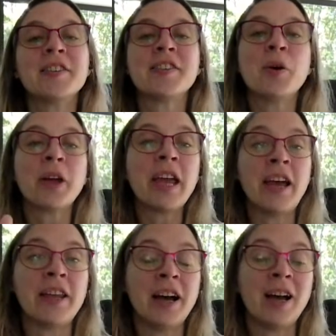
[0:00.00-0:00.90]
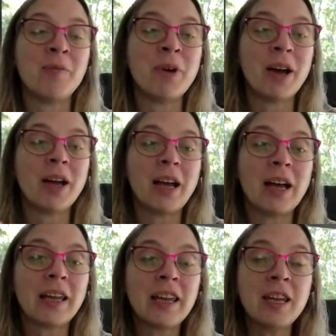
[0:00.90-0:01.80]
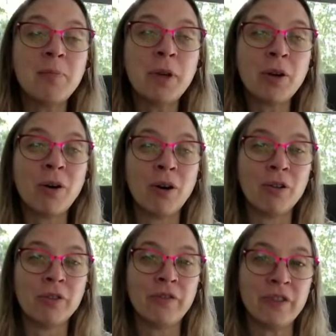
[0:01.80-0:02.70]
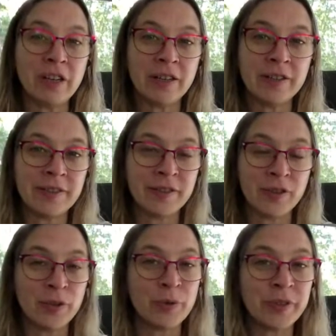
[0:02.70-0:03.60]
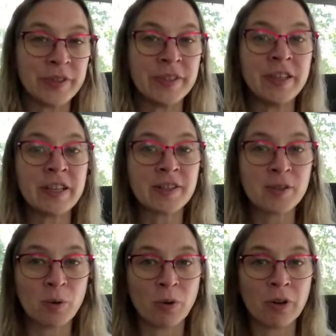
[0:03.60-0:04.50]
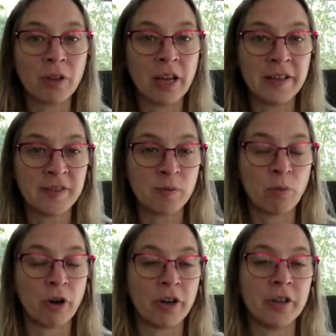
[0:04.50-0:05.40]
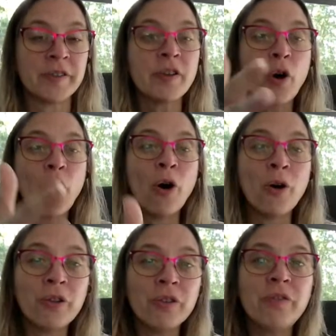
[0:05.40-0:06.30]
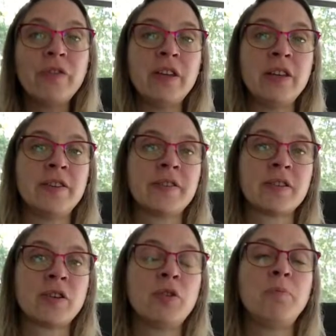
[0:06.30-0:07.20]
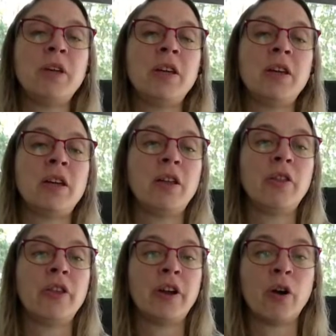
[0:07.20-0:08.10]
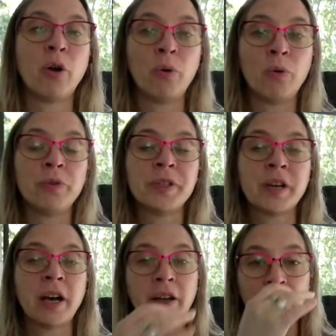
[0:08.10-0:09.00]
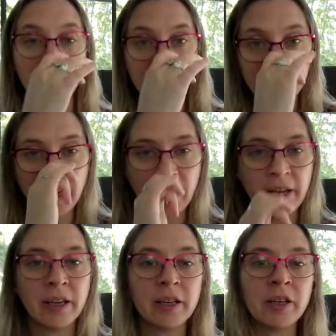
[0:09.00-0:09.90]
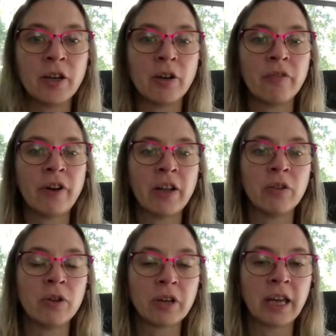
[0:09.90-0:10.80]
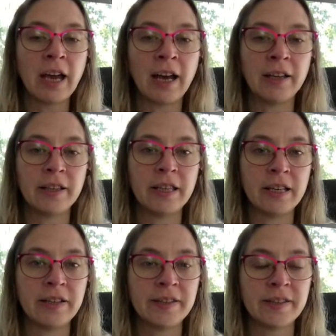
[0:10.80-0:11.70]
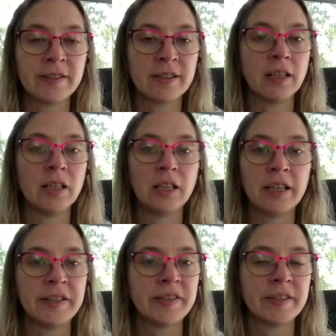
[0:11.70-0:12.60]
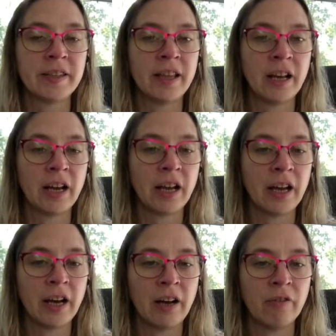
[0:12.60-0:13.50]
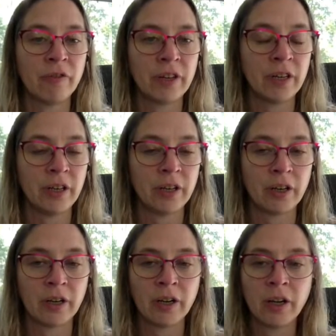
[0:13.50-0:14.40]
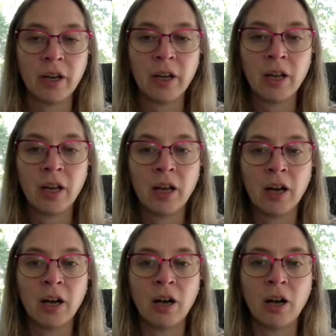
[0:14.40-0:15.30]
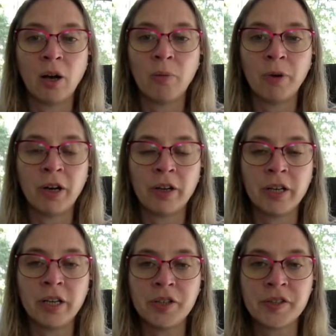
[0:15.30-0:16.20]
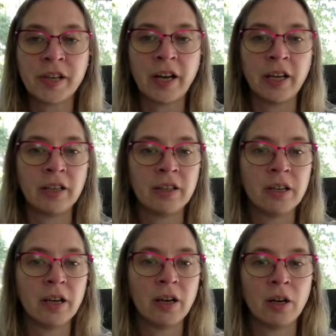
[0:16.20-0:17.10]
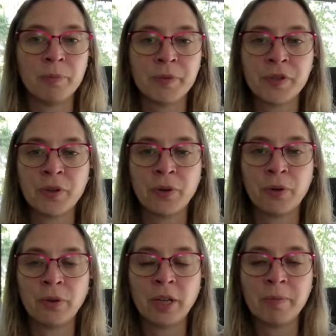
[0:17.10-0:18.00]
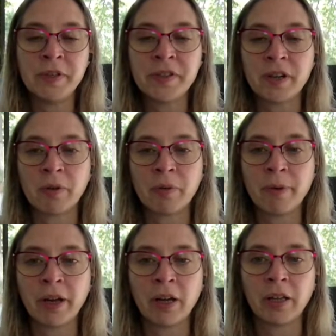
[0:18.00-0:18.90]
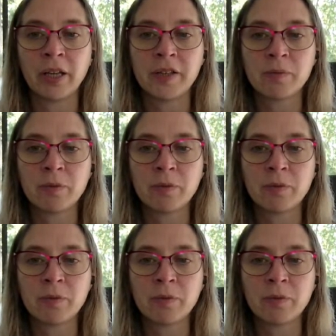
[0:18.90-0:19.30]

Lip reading: So again, I'm keeping all of these to 6 or less words. All of these could be their own titles. And, if I look at this list that I have here on each side, so let me start with my highlights.